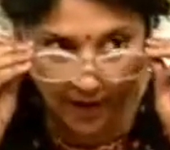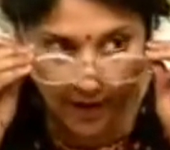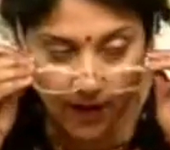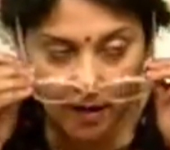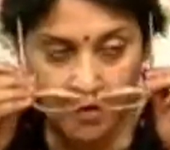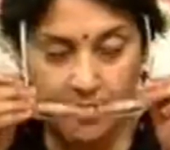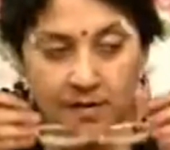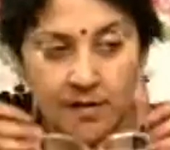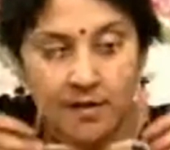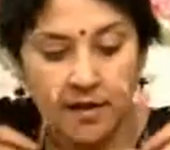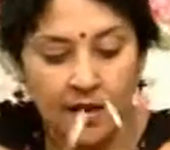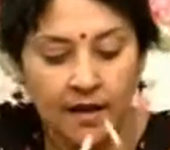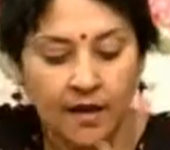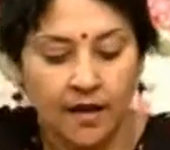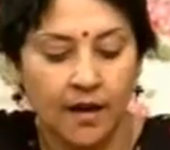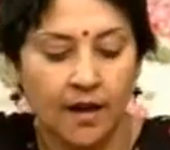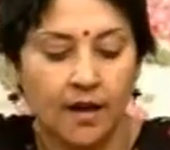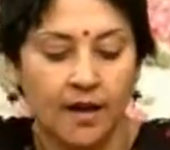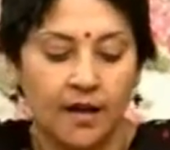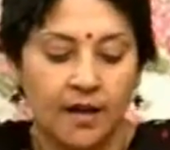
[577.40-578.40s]
See,
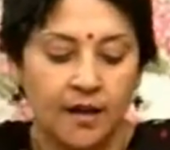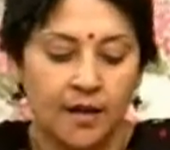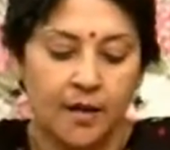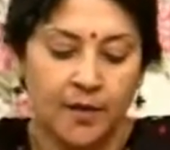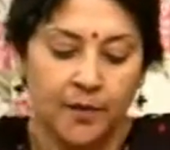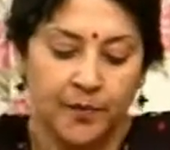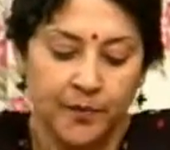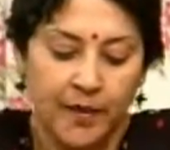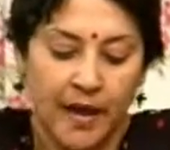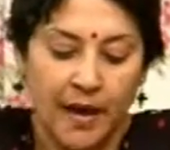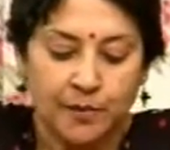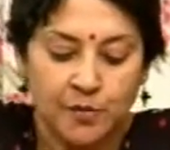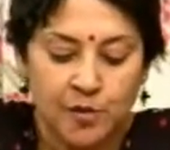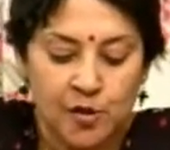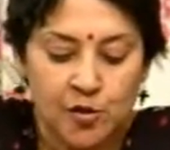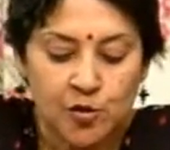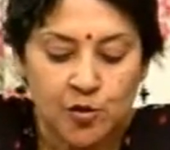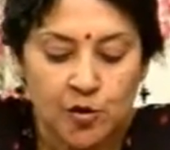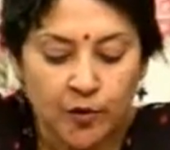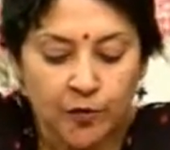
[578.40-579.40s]

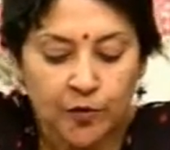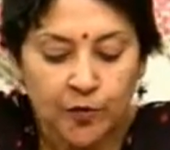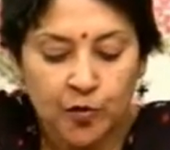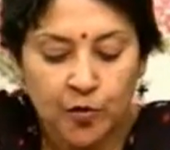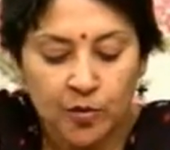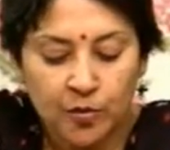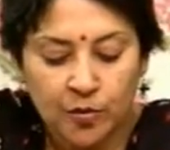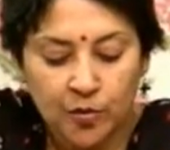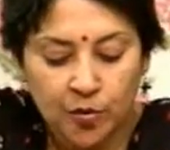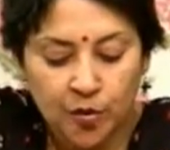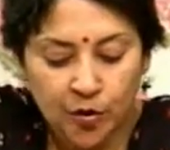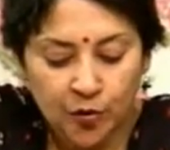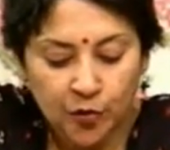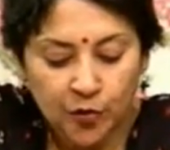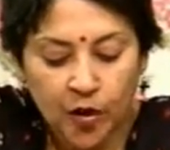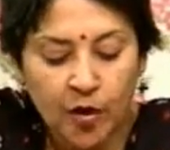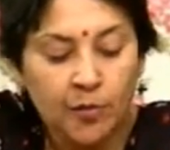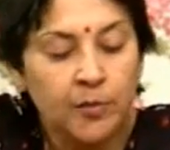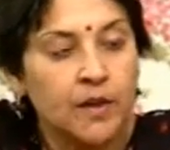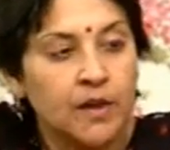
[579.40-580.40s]
absence of
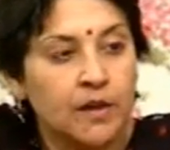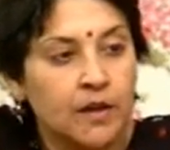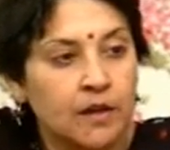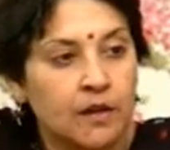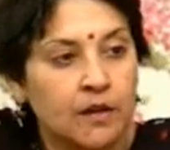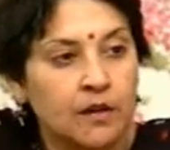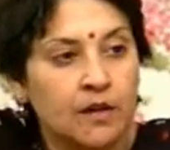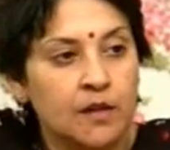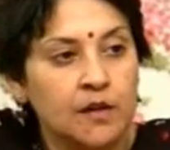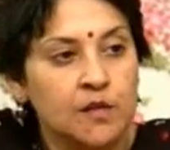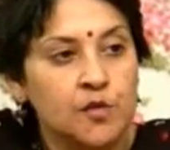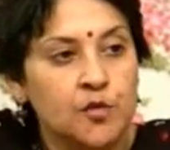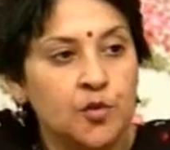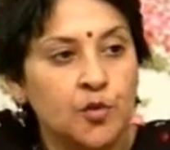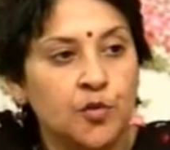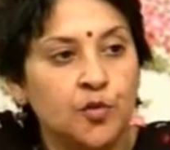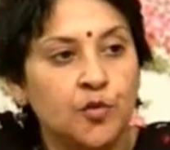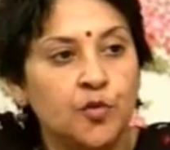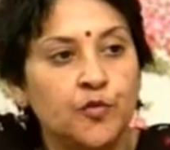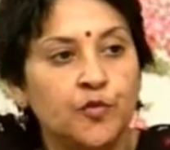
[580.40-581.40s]
uniformity is
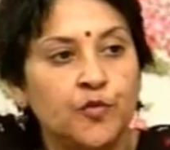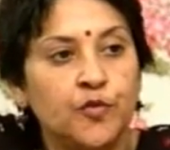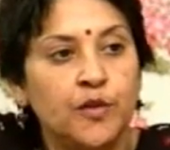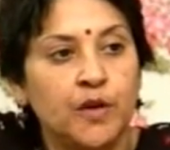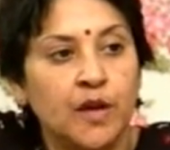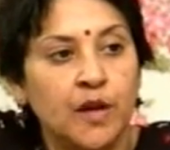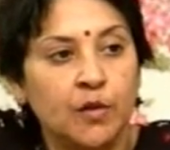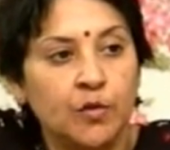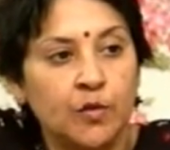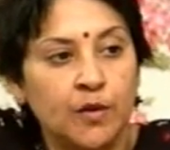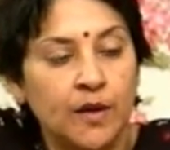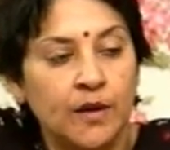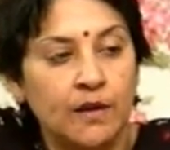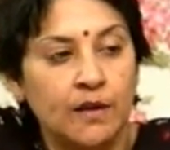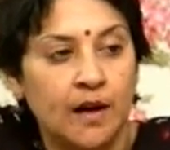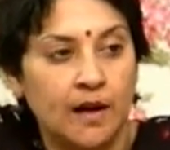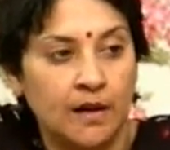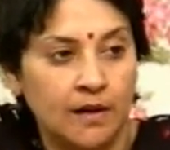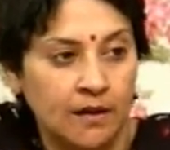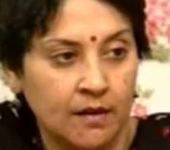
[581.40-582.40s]
due to frequent
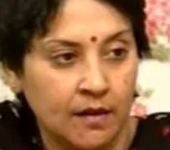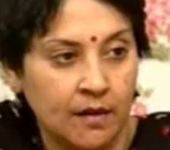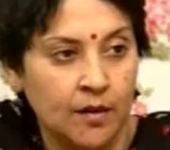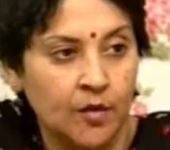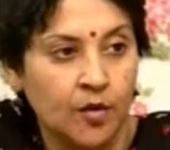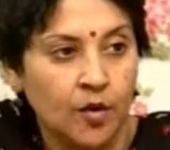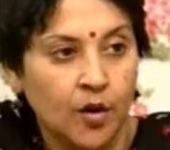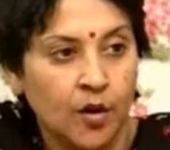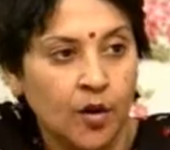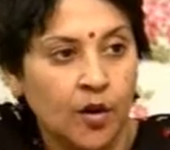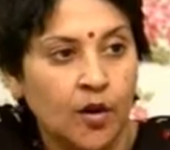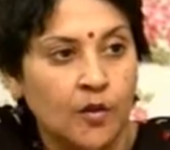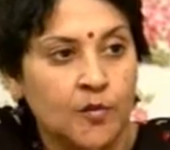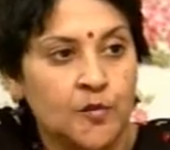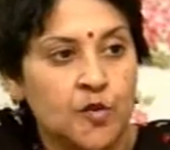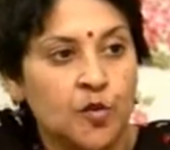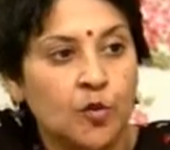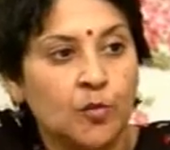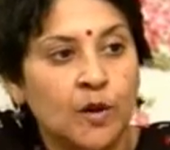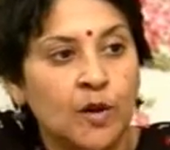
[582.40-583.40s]
occurring of
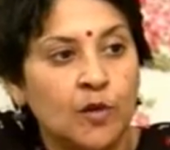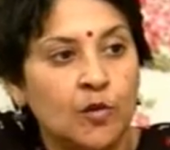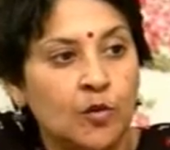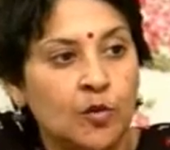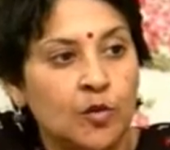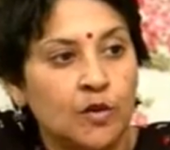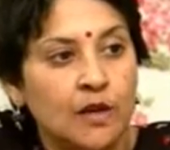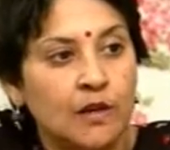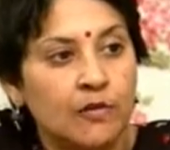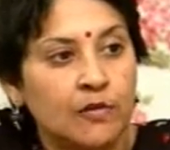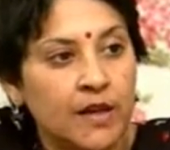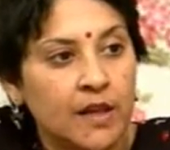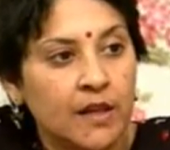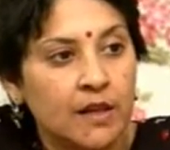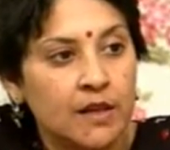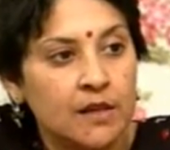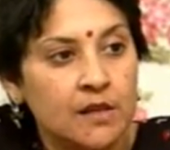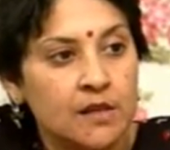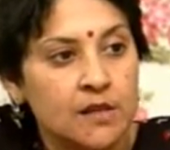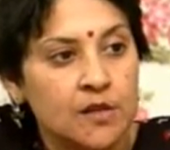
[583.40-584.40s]
somoclonal
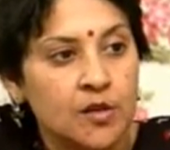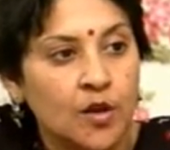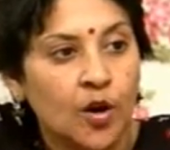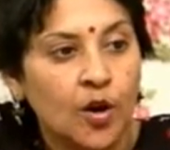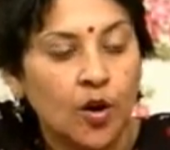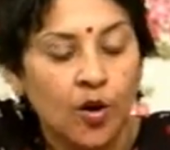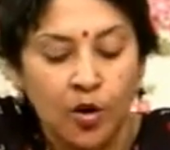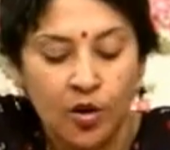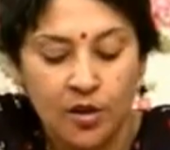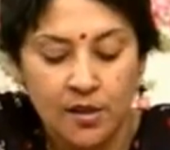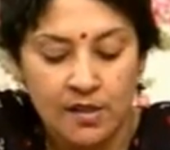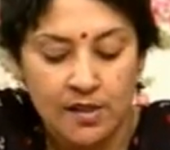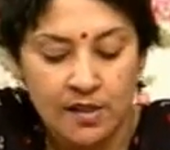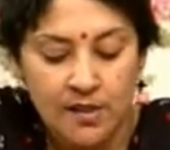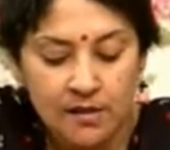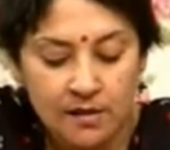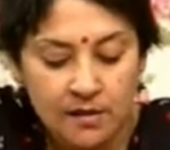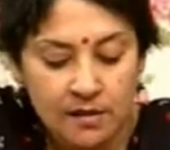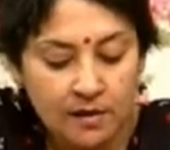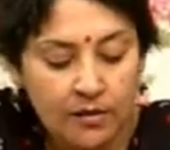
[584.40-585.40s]
variants or
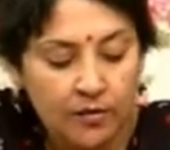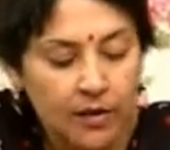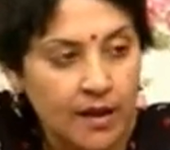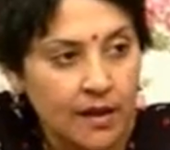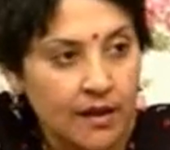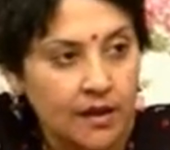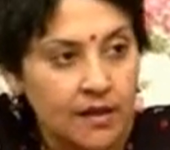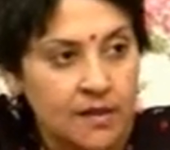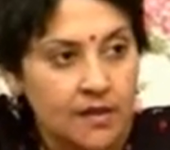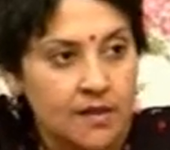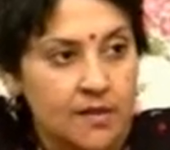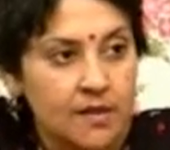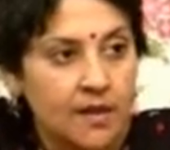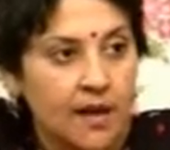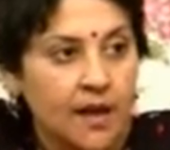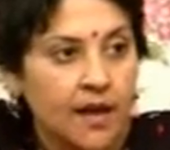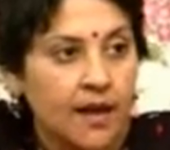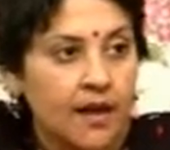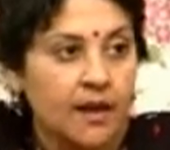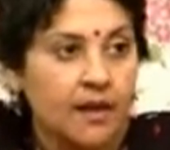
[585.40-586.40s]
seasonal variants
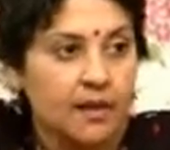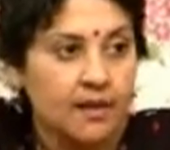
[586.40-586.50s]
in the